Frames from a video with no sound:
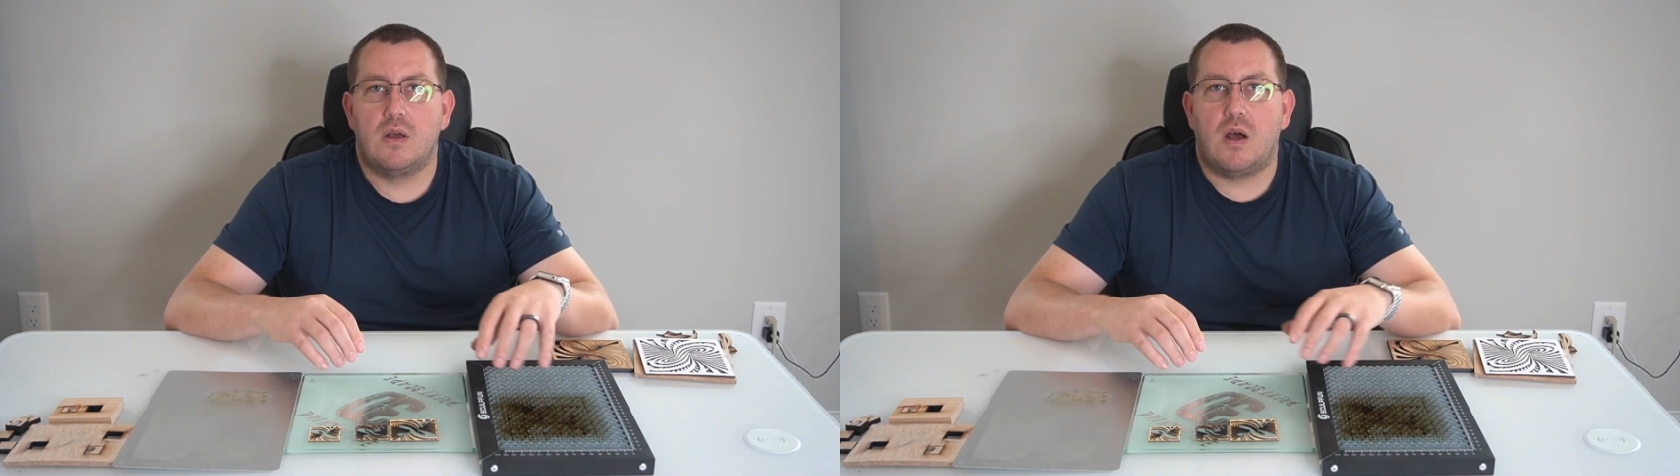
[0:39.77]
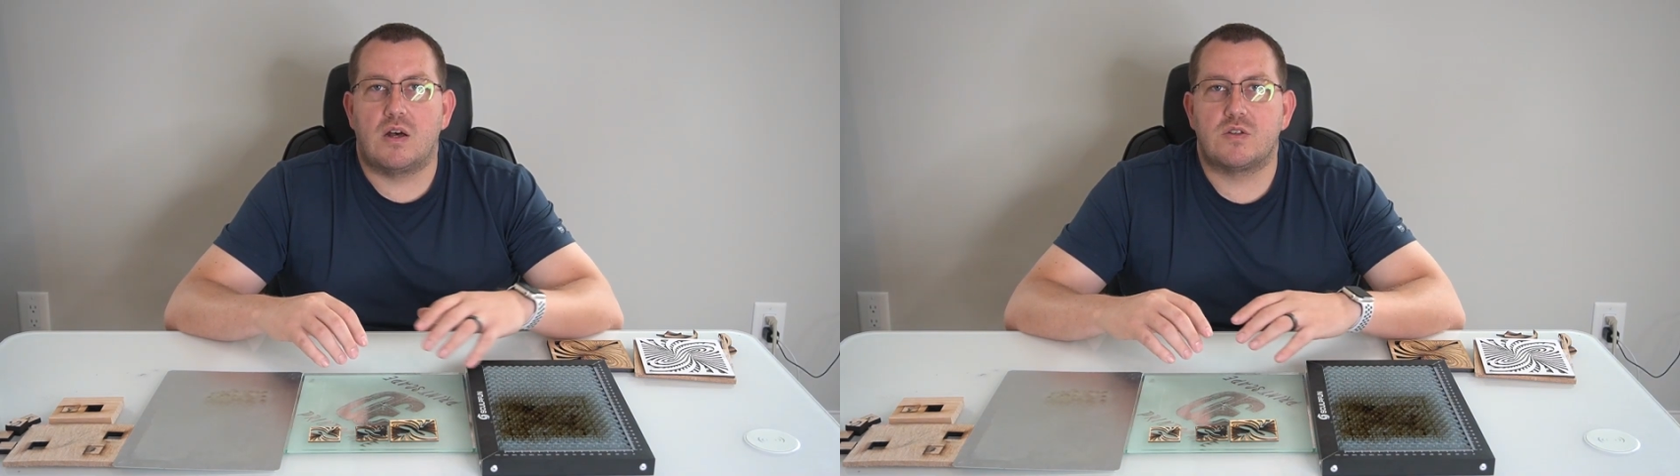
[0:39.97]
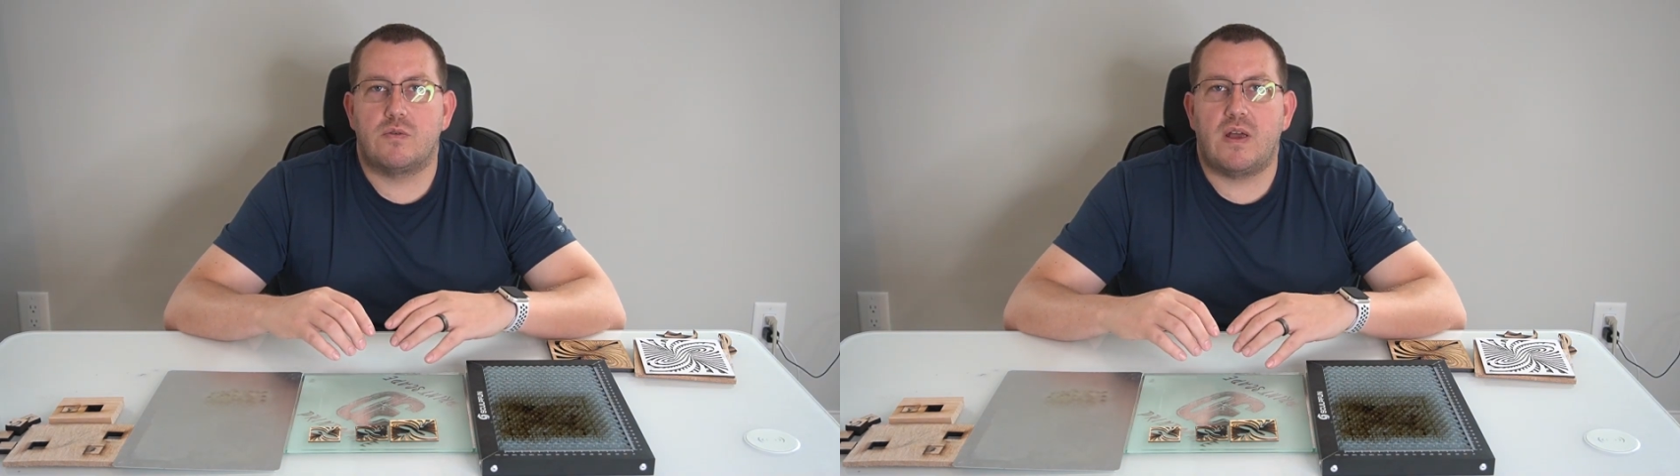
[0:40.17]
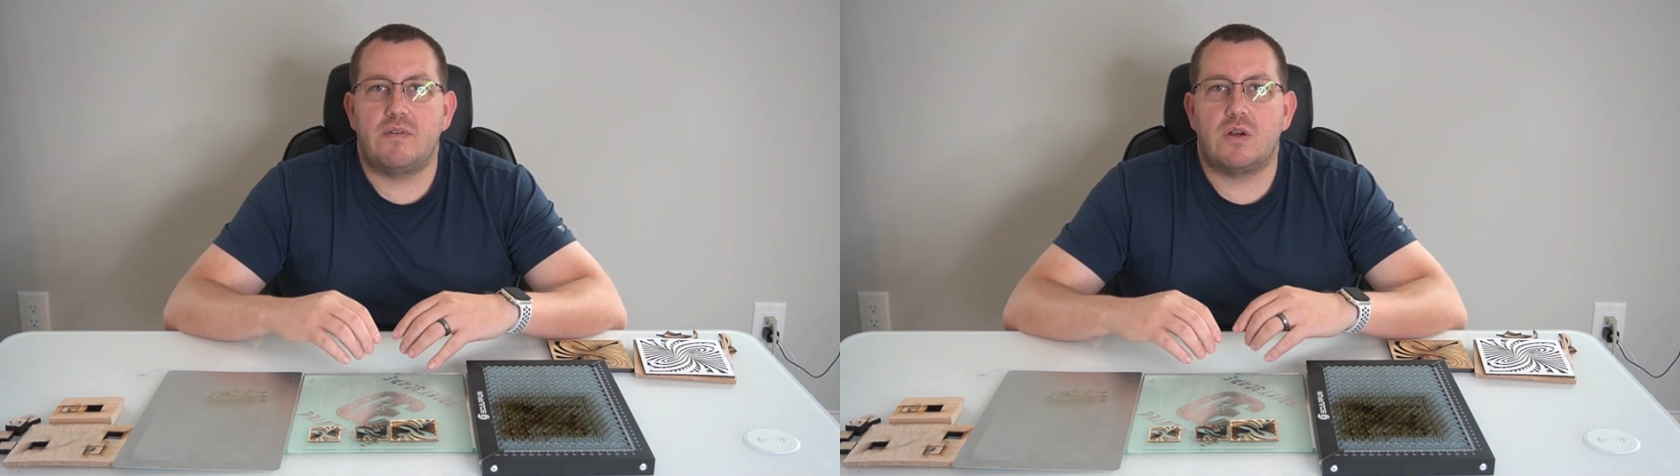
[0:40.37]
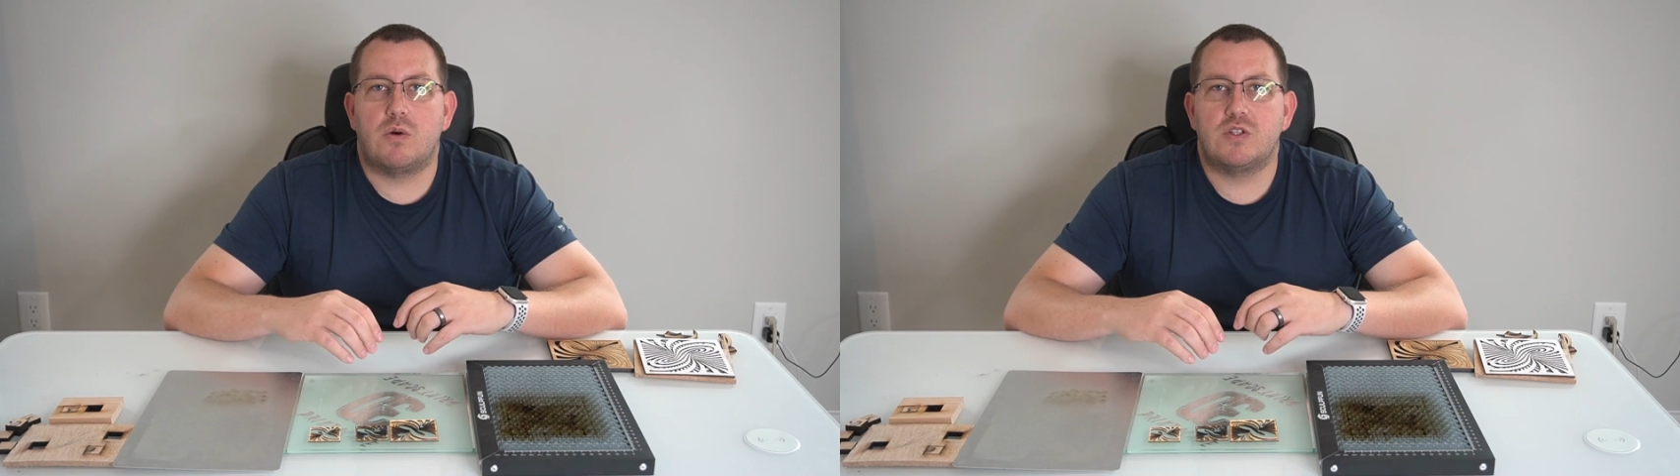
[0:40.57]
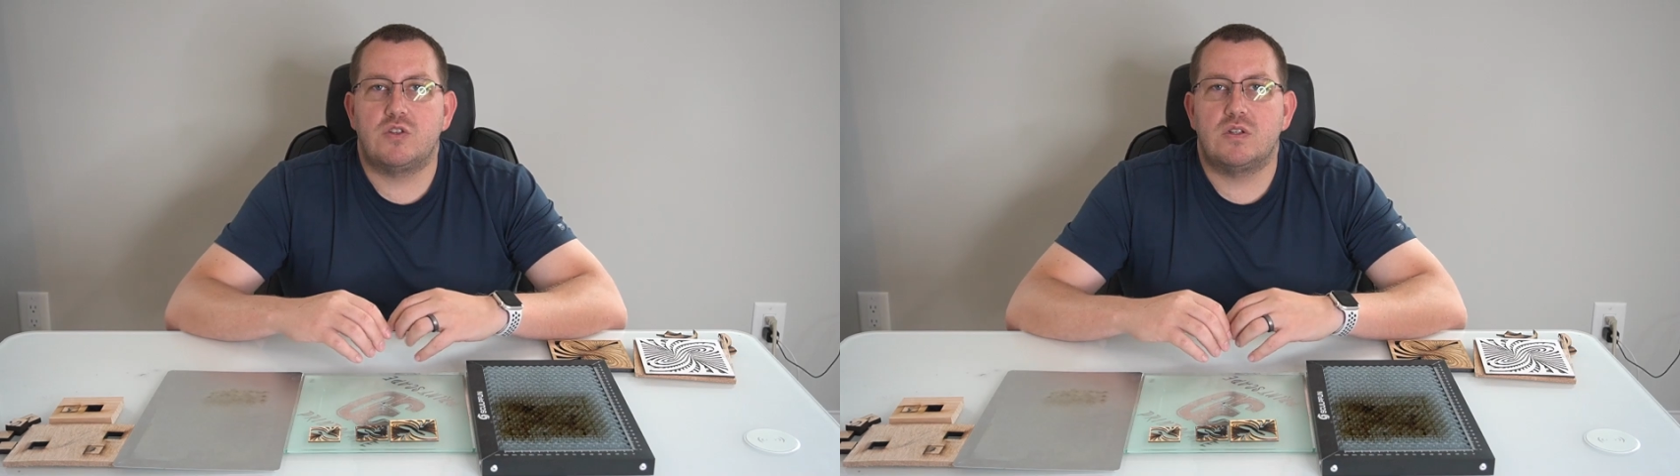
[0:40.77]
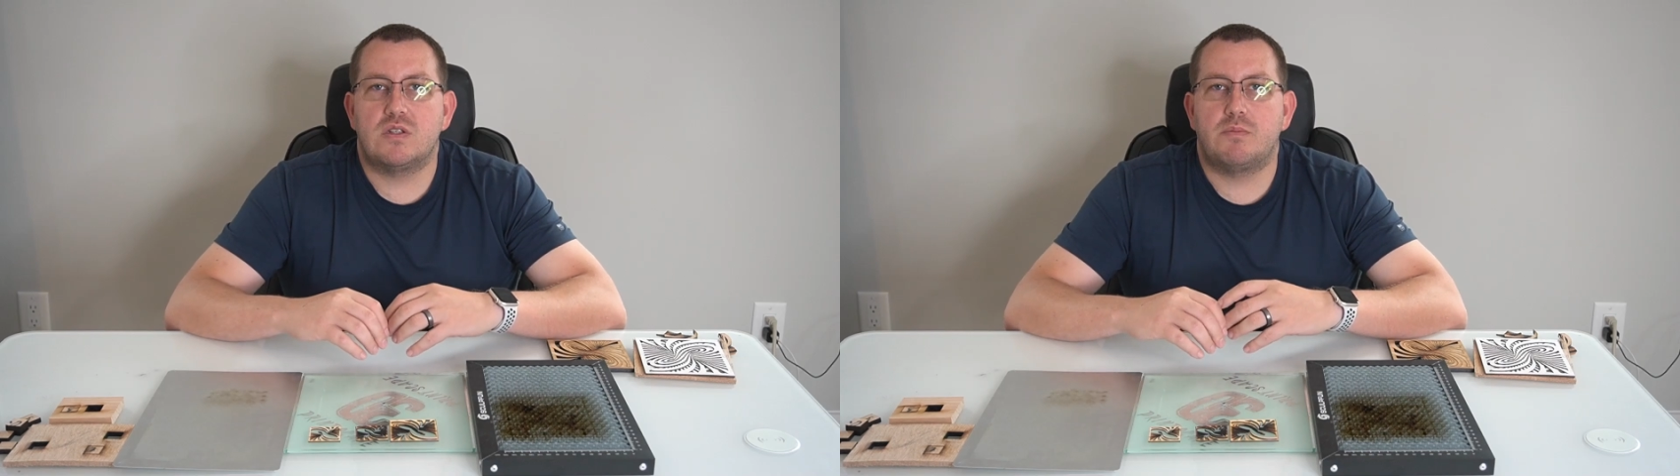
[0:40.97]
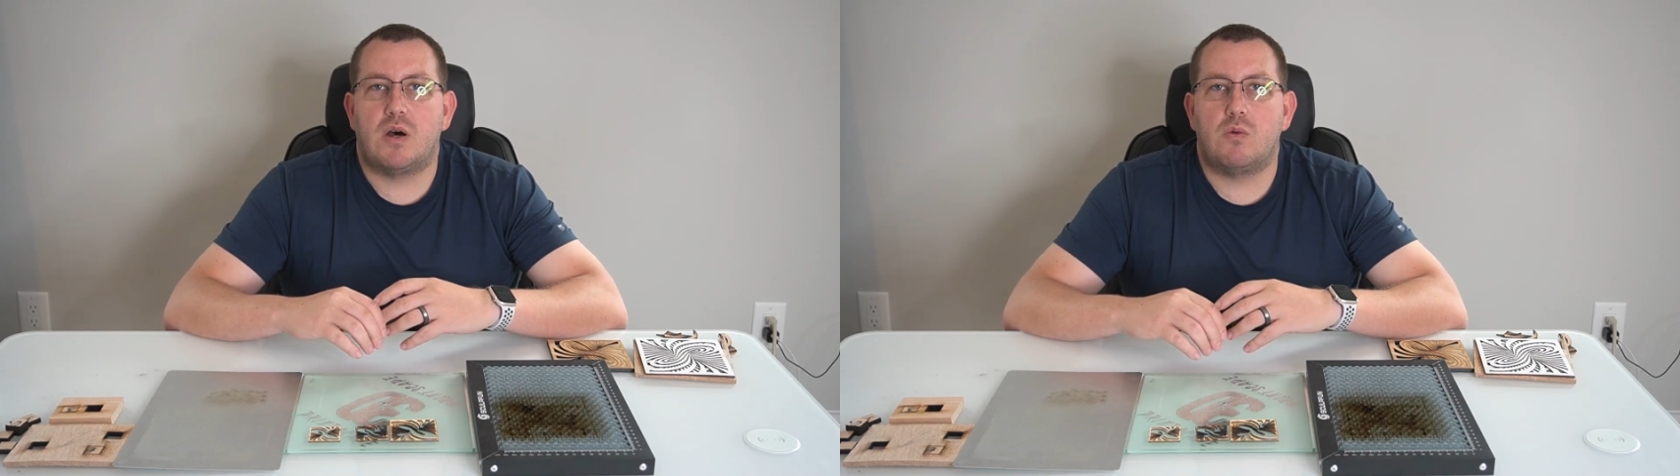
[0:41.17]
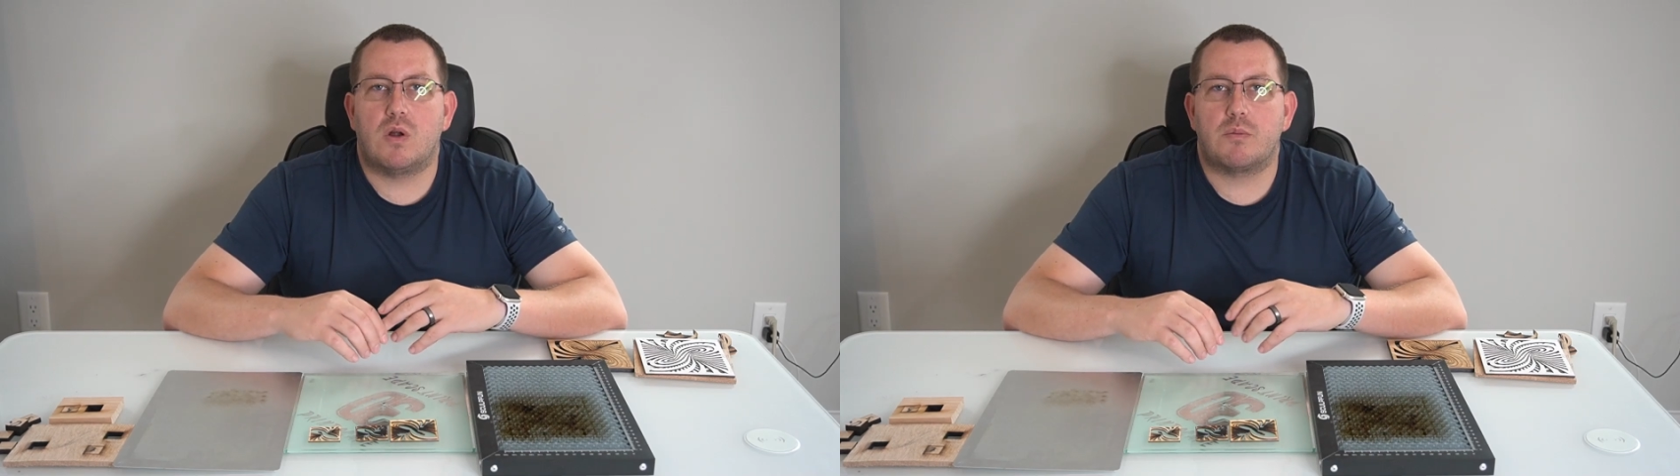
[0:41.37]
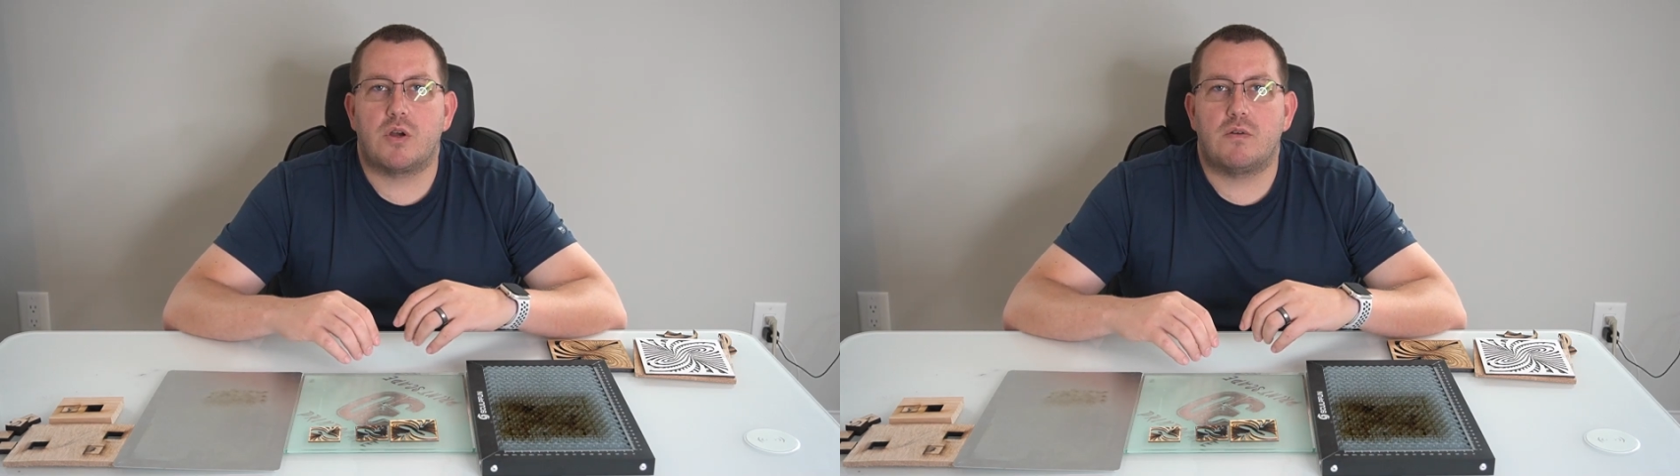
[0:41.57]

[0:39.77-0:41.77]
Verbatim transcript: Uh, so if you have any questions about what I'm